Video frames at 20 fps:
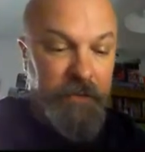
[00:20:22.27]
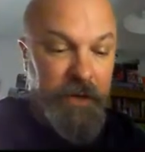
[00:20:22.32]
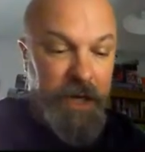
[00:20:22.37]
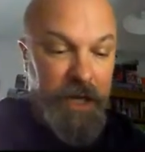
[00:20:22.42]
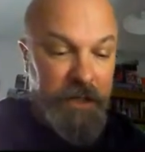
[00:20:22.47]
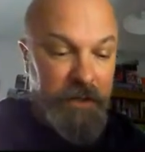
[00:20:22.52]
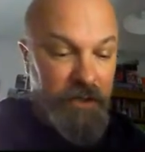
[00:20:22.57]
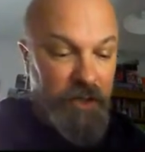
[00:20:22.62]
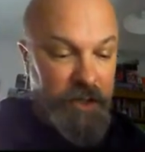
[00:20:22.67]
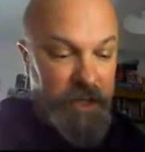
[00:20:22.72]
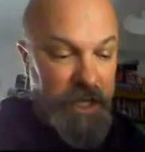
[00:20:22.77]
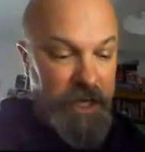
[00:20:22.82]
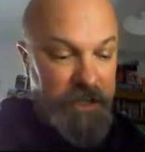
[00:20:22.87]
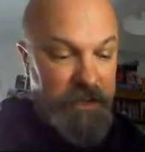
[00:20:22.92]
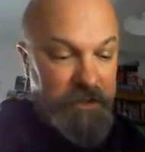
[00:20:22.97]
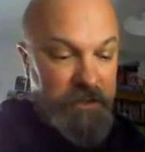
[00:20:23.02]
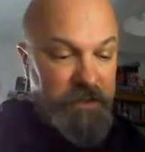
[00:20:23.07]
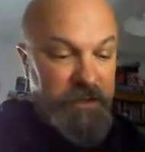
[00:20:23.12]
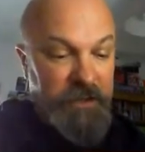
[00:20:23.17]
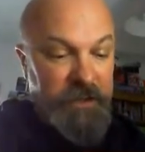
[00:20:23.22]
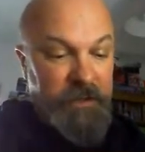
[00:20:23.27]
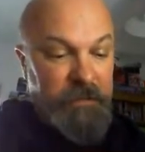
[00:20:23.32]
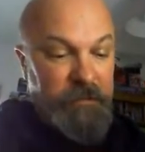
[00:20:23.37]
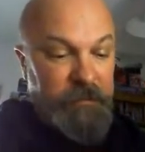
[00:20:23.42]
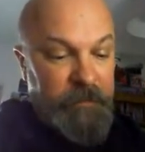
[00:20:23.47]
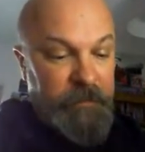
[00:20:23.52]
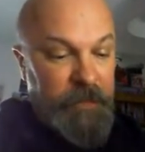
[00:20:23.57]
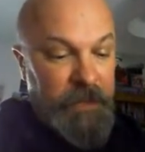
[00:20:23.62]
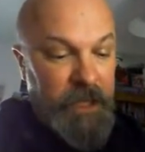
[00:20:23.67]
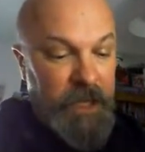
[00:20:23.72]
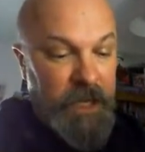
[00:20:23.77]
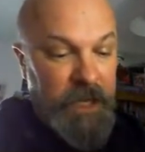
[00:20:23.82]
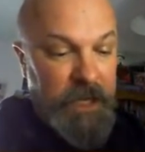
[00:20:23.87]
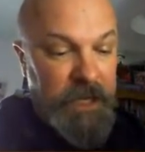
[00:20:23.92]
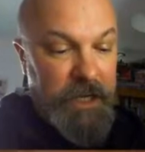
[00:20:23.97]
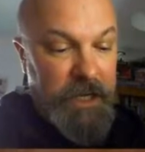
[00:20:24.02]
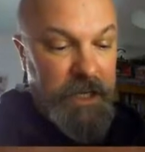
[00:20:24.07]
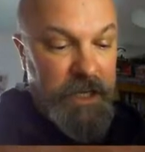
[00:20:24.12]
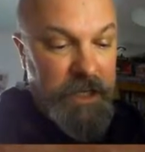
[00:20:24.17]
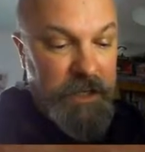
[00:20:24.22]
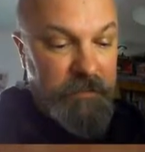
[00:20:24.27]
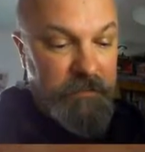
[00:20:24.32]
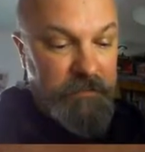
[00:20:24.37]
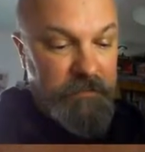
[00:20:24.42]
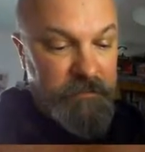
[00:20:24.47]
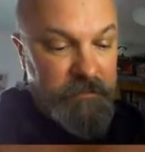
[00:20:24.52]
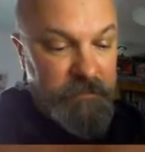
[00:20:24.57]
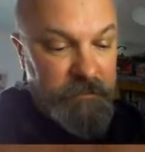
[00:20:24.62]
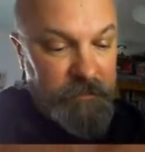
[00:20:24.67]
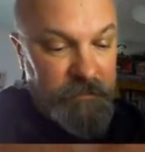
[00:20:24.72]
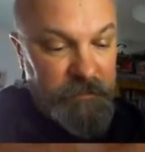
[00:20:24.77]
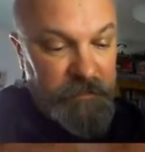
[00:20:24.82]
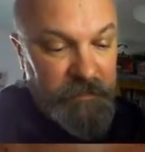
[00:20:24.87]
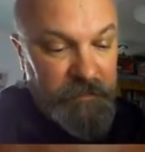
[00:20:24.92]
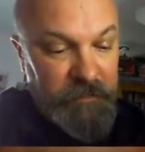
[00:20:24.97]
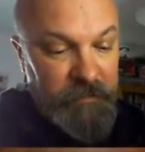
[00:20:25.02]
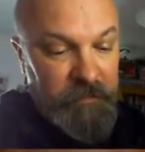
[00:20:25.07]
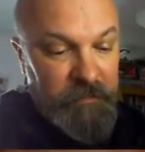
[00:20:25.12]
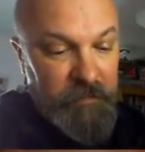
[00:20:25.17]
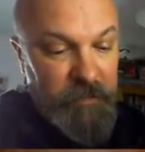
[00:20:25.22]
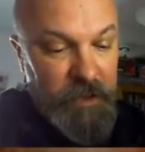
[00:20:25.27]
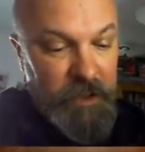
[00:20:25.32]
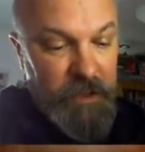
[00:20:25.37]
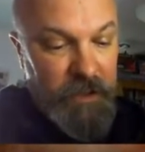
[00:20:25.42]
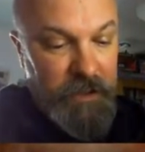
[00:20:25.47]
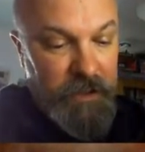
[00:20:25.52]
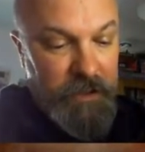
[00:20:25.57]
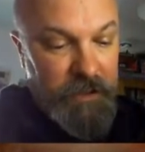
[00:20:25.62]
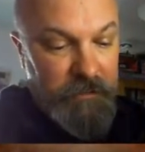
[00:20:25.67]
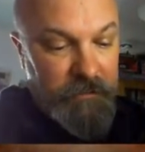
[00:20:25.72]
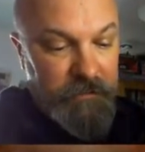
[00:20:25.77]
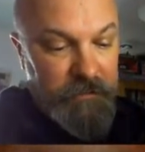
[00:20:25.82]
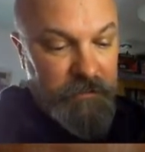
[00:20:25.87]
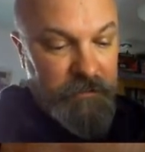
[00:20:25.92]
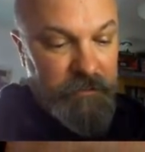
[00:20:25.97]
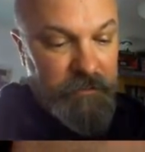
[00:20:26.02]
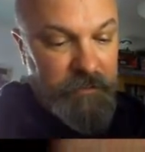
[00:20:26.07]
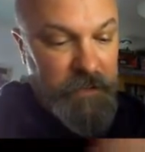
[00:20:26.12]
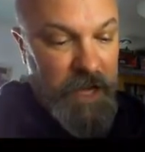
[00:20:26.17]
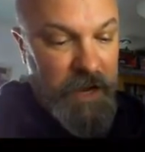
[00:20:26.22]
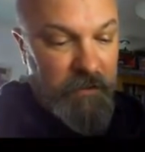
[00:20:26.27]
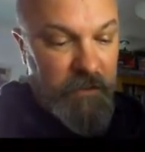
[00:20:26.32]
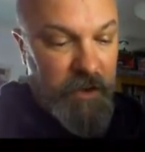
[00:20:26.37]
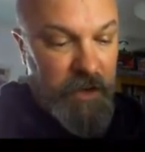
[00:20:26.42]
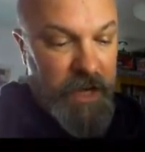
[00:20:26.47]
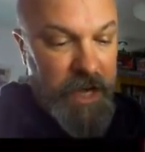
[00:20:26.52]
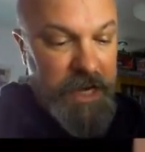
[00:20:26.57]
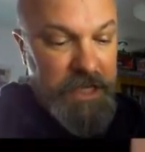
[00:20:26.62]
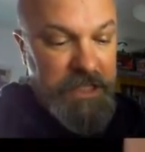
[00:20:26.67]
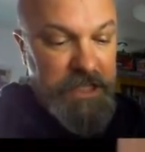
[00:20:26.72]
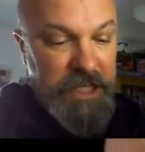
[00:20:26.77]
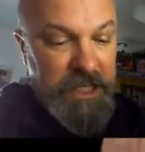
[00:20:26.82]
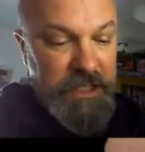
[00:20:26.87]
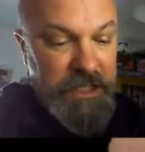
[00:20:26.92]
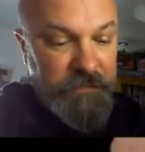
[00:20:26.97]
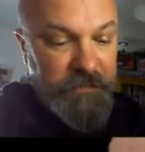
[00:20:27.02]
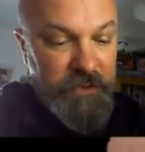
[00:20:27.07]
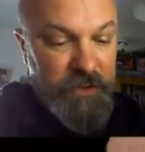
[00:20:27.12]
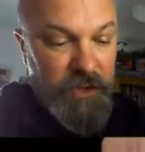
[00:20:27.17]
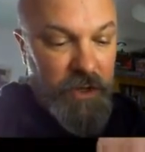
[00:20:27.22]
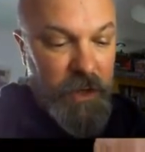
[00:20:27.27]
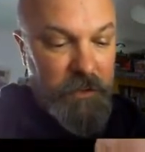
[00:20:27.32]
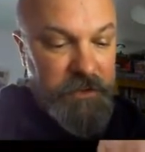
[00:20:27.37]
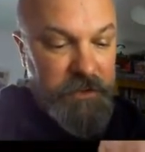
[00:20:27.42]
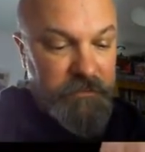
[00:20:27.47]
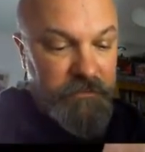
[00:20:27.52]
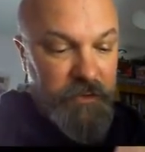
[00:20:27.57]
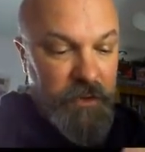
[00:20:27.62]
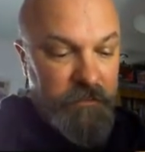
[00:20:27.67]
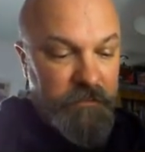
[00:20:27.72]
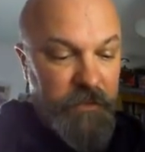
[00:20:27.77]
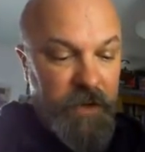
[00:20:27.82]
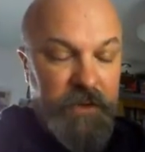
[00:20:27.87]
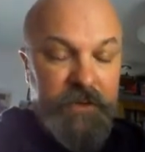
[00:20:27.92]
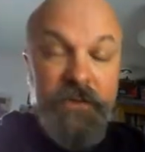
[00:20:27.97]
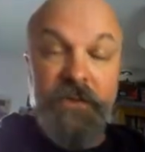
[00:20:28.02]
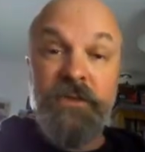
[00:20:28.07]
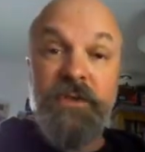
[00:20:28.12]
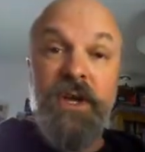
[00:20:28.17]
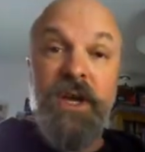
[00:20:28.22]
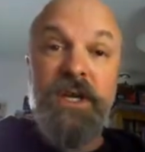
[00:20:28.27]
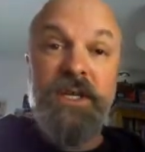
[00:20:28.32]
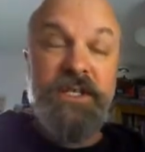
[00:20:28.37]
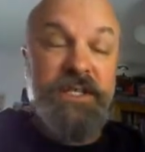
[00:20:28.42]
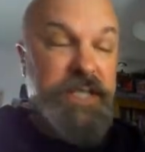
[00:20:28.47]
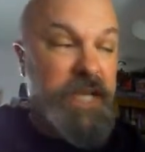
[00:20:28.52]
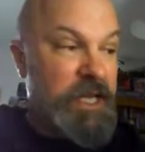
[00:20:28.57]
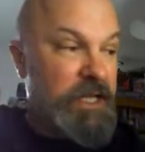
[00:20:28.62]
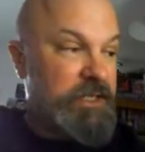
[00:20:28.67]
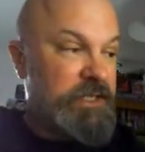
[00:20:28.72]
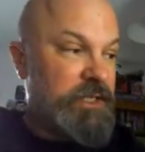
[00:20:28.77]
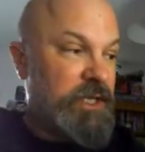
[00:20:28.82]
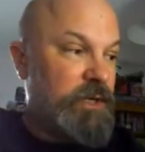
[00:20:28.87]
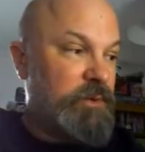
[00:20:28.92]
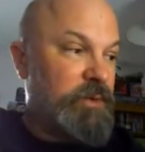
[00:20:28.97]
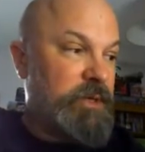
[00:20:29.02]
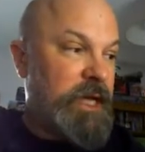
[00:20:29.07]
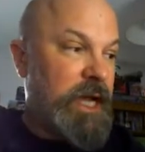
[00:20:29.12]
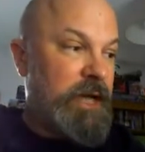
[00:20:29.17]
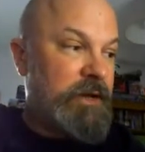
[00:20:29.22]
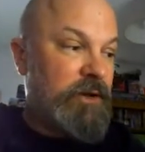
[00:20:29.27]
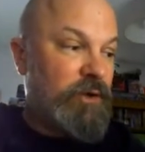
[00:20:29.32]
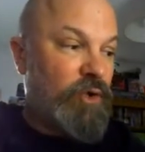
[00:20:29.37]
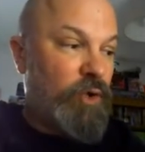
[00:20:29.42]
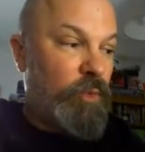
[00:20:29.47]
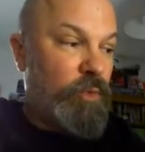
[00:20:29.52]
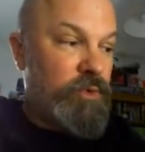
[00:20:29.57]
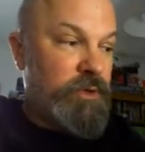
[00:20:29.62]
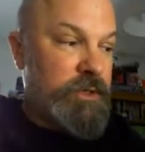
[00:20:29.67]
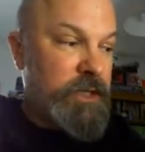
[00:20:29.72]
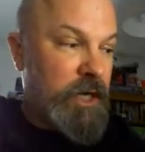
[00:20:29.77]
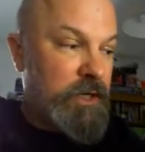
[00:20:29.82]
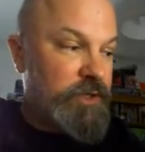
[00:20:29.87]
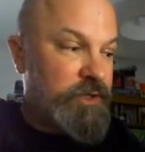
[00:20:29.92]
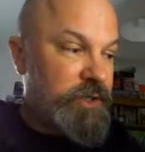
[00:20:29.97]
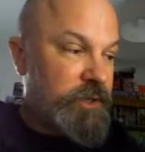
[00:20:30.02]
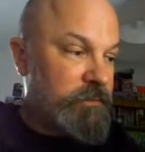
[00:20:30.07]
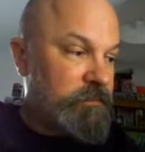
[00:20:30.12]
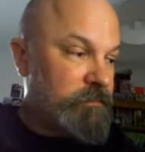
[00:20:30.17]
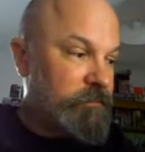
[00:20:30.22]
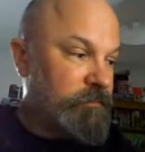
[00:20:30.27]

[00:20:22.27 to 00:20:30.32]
a look at. Um, there are 18 different types of room rather than 36 that you would get in a normal dungeon.